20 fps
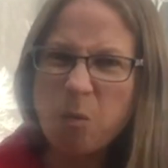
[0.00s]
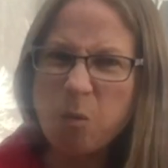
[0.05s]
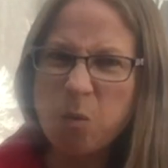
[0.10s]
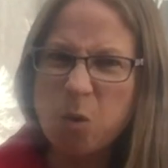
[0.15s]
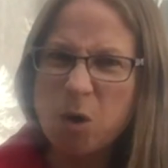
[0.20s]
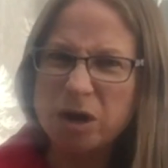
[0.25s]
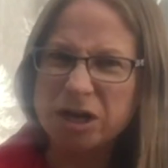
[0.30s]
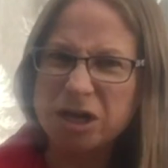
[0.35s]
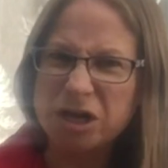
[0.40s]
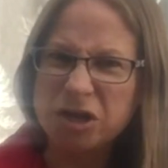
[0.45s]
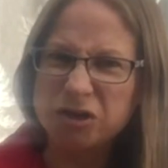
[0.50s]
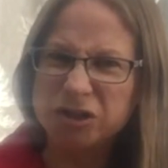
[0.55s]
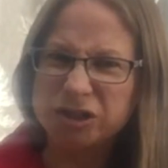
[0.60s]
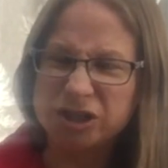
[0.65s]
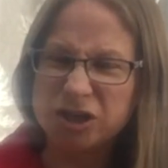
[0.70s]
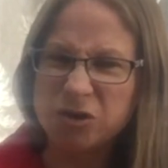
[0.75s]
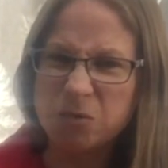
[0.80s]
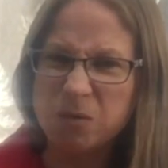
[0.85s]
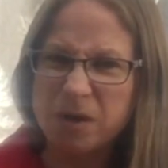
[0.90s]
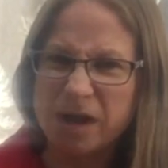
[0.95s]
What
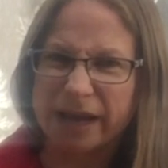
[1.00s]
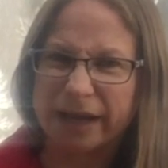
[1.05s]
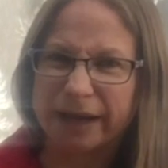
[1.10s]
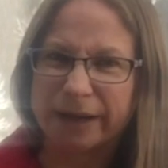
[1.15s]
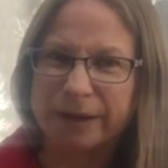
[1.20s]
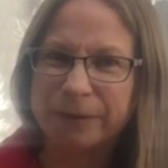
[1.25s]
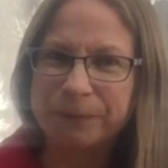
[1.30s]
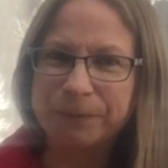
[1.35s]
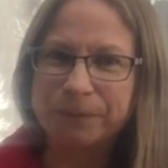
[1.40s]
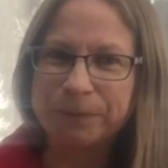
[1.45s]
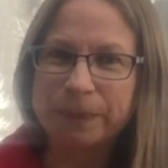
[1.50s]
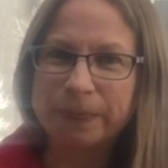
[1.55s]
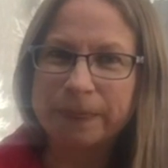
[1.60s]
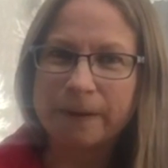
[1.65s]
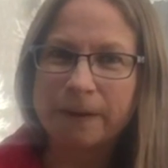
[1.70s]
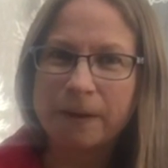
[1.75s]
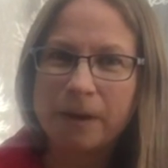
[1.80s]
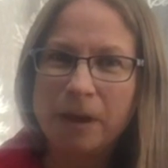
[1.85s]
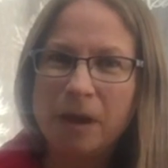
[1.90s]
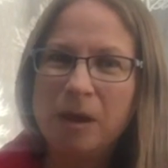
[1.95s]
are you doing?
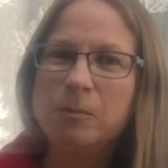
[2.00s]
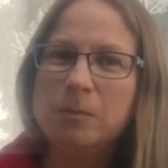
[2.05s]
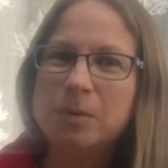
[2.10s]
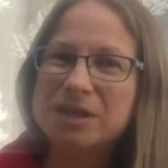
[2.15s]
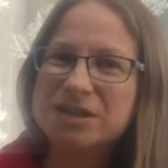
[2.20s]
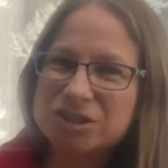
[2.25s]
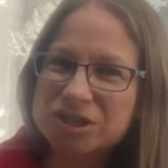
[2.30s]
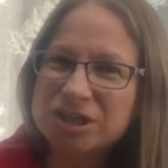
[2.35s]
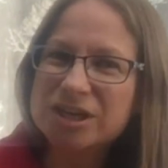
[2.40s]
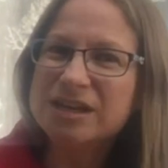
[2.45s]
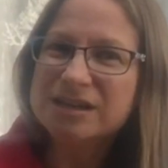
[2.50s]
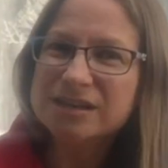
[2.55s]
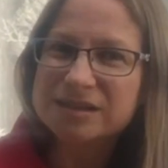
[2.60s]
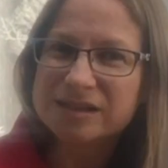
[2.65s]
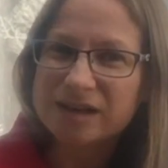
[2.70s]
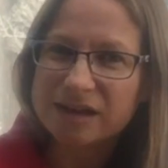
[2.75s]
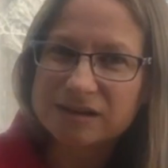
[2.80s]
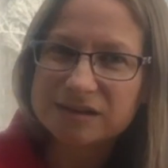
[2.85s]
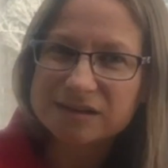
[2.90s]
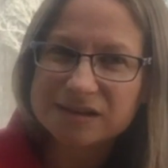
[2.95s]
But
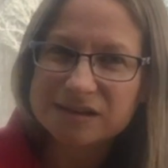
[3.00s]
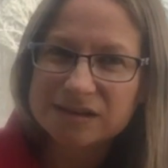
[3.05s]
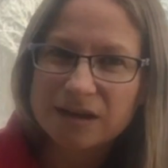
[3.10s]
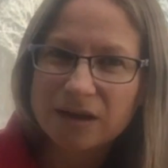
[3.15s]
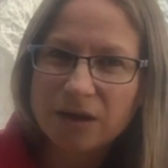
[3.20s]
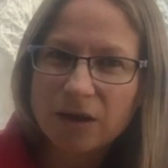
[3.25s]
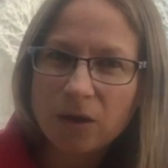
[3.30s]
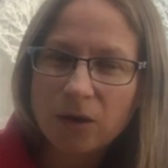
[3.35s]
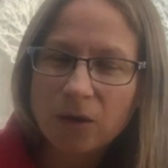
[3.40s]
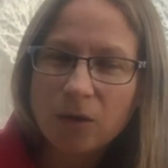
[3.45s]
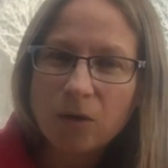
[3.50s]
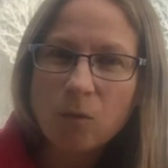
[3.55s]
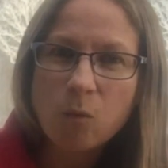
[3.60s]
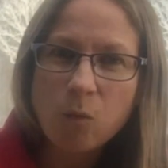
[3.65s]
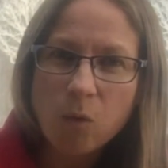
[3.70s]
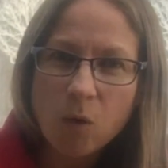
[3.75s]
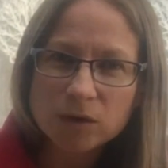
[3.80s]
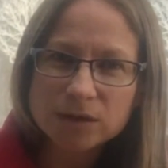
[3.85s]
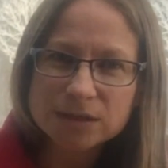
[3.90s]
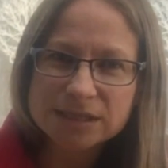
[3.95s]
Jesus
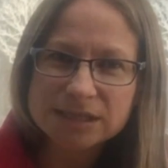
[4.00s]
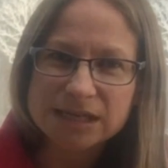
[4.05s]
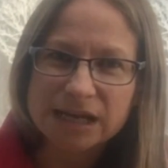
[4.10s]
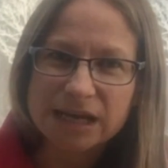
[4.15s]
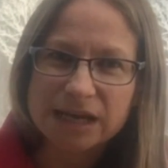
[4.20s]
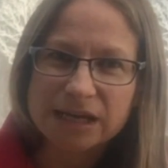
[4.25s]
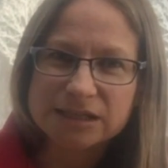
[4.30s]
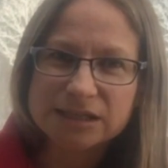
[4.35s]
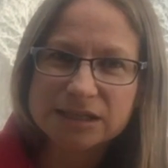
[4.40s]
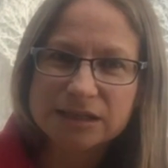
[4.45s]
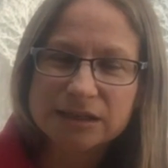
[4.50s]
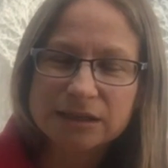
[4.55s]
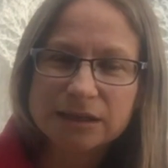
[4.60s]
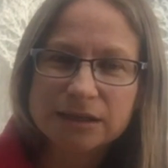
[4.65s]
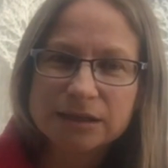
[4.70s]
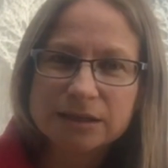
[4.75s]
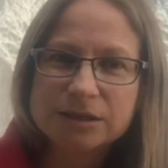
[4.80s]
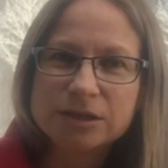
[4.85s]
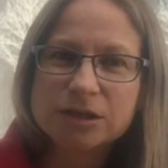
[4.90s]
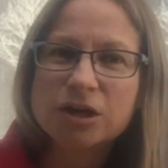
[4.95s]
wanted
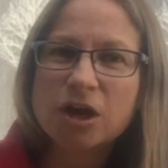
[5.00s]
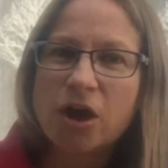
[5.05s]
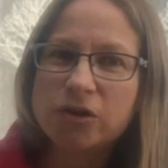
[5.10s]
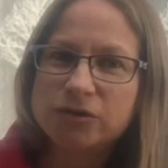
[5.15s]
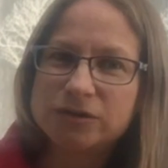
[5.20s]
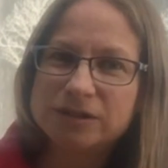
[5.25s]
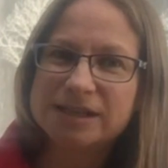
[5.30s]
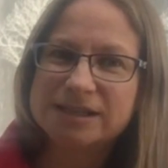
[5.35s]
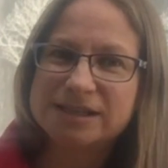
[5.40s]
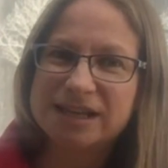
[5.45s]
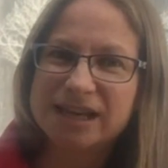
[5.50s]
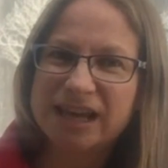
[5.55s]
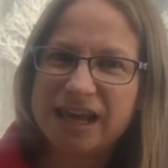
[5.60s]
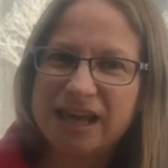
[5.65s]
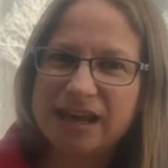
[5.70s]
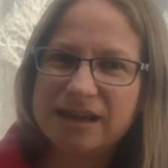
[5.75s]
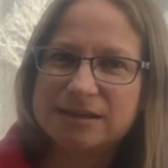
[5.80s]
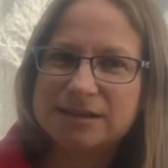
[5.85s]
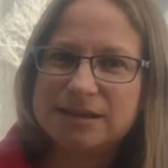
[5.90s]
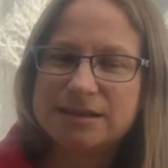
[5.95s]
to go to
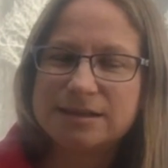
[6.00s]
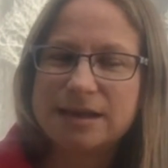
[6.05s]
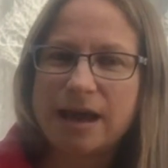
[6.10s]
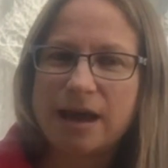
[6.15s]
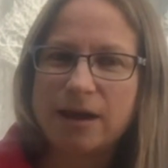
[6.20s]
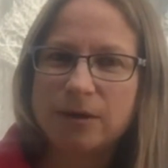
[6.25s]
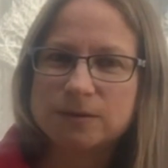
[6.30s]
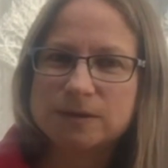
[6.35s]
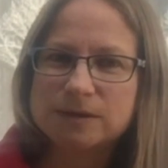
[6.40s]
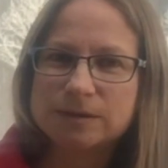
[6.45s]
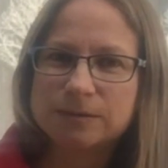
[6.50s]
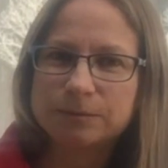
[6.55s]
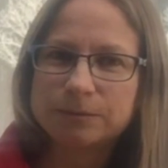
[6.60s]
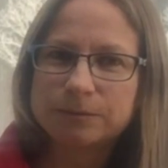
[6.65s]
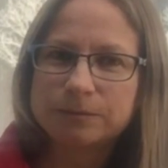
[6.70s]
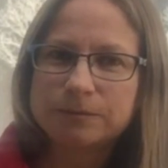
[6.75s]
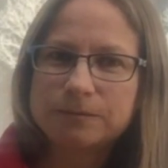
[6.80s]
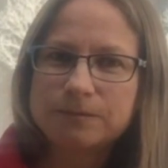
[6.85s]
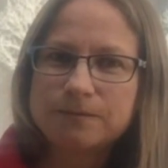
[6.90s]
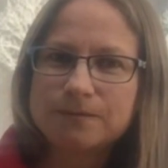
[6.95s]
Zacchaeus' house.
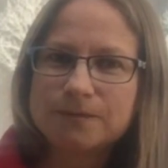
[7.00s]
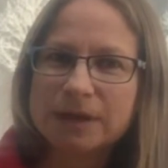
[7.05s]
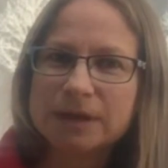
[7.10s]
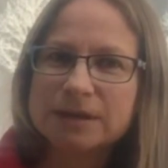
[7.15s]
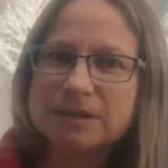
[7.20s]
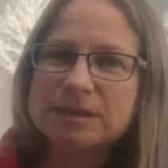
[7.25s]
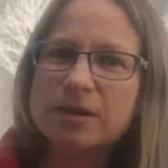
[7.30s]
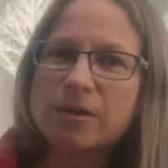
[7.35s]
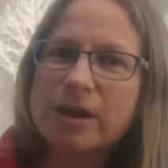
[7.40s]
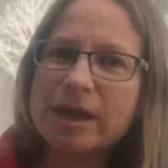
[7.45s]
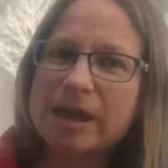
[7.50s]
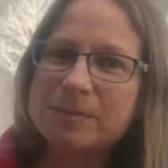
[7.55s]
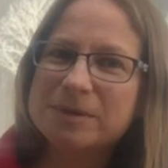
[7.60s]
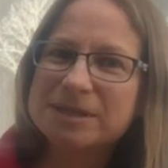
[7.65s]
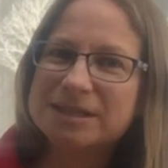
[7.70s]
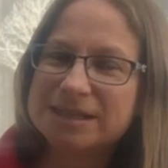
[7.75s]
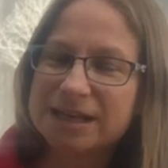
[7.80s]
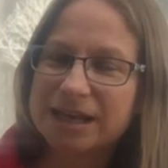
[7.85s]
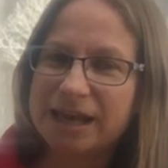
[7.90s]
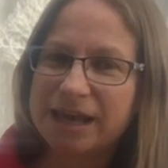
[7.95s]
So him
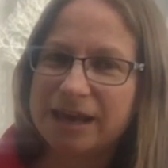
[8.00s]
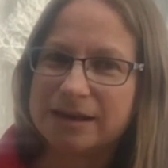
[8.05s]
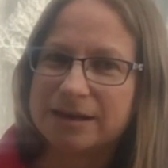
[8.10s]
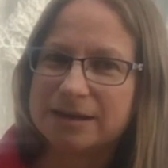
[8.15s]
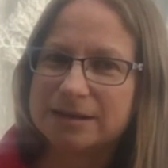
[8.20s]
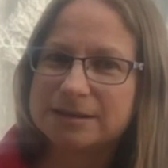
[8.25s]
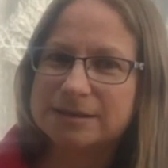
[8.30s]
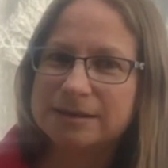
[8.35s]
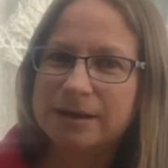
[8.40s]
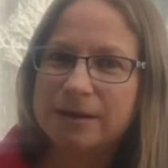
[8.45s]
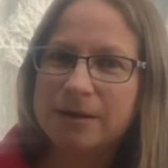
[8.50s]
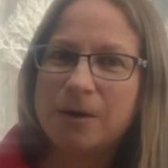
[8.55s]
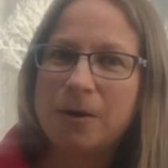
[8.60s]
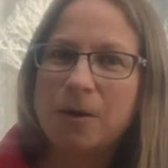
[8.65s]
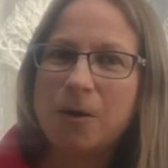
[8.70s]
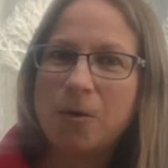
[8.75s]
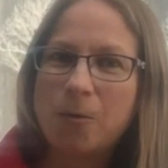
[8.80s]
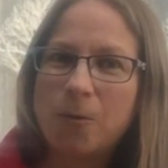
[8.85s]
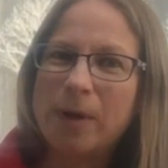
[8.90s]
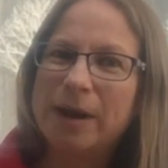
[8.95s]
and Zacchaeus
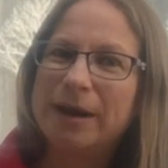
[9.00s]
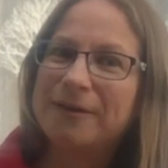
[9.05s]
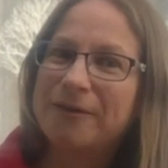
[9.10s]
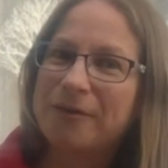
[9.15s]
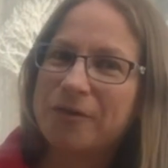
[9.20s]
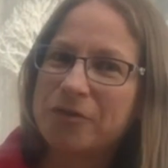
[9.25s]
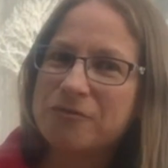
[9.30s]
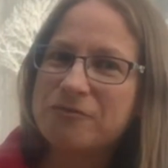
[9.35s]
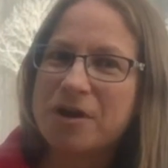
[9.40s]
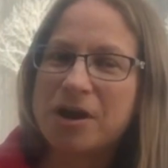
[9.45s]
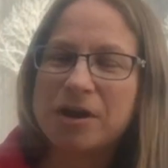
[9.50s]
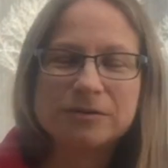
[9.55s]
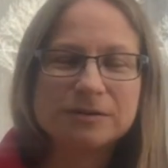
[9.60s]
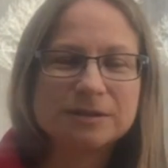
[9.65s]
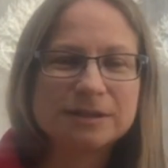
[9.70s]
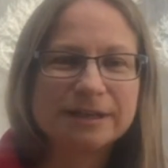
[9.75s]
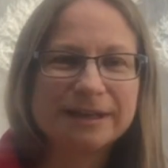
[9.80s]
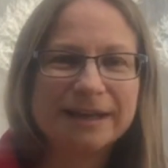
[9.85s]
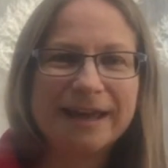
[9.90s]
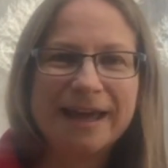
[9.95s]
went along the road
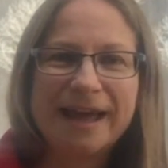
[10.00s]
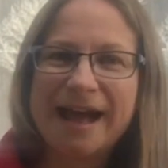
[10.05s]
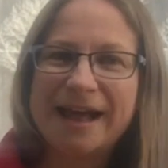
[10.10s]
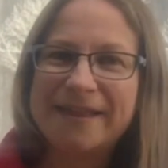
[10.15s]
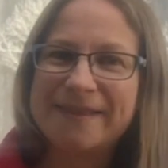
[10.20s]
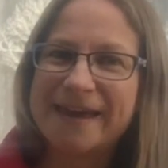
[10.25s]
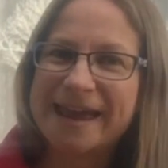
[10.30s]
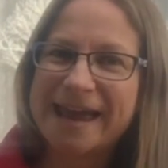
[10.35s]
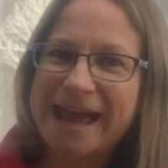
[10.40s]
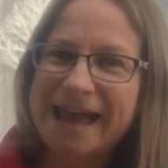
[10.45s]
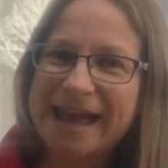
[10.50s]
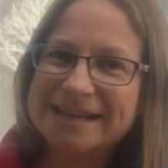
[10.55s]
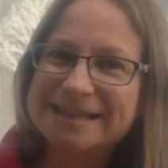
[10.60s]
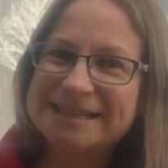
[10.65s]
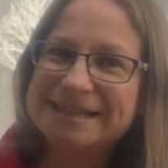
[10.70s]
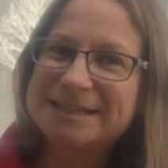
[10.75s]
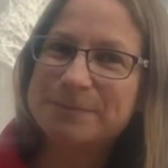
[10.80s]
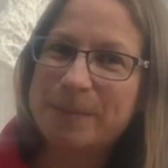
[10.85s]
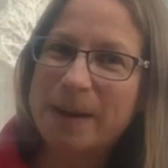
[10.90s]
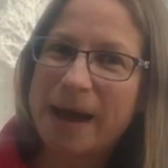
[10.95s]
and they
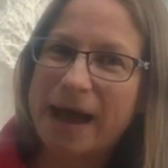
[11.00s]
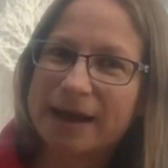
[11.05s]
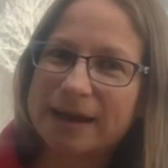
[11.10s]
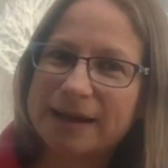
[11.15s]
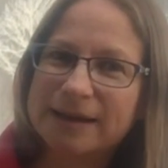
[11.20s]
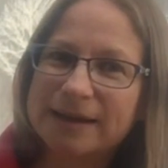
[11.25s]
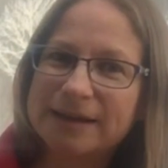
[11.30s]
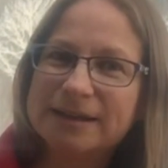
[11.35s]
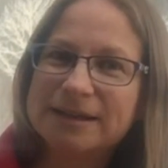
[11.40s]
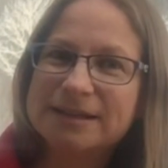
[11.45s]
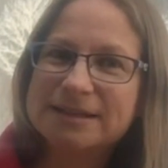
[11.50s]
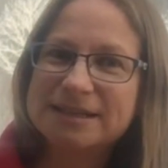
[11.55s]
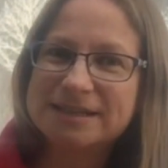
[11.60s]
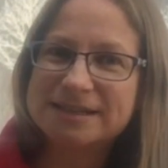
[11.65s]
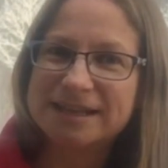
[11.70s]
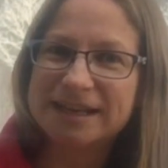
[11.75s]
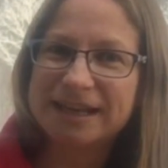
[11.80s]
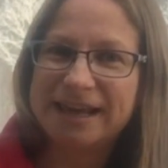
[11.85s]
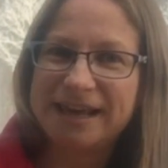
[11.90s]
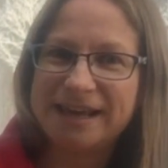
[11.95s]
headed back to
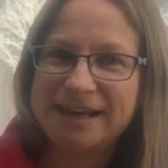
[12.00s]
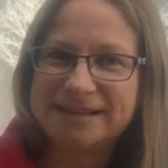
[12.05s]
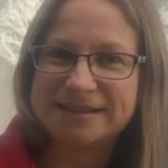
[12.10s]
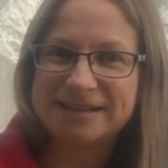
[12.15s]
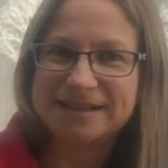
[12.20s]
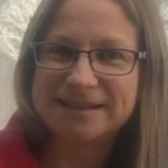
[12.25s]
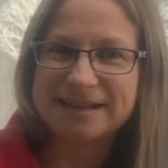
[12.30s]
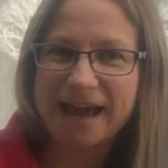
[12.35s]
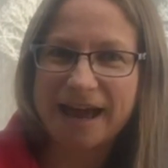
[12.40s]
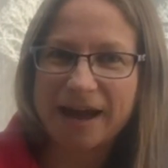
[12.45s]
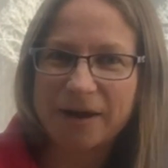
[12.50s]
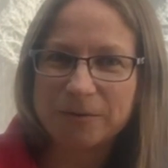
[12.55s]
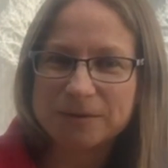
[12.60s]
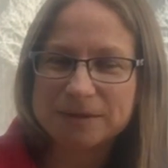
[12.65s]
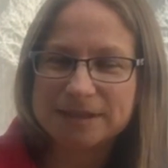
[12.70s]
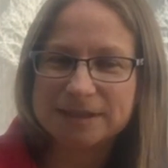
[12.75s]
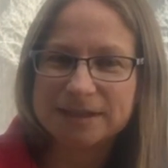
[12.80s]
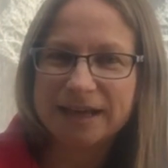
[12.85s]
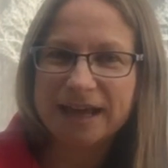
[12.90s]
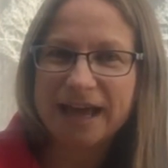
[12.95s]
Zacchaeus'
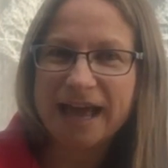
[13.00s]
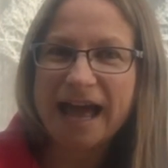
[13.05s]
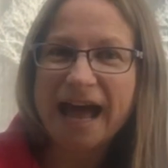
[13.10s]
house.